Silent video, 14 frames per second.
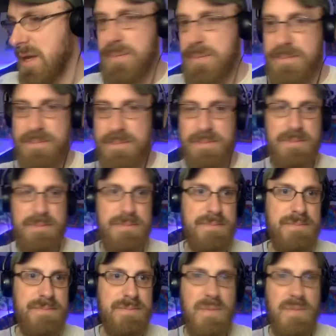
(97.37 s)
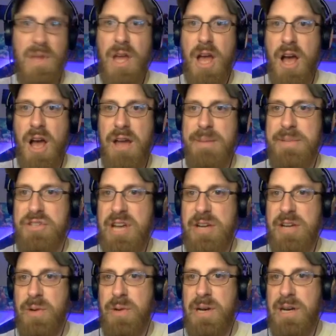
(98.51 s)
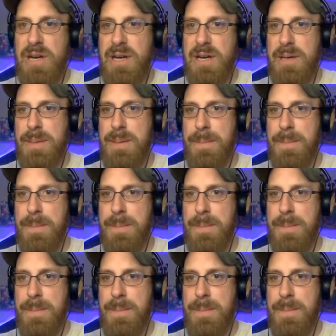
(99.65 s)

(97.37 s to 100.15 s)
Let me try to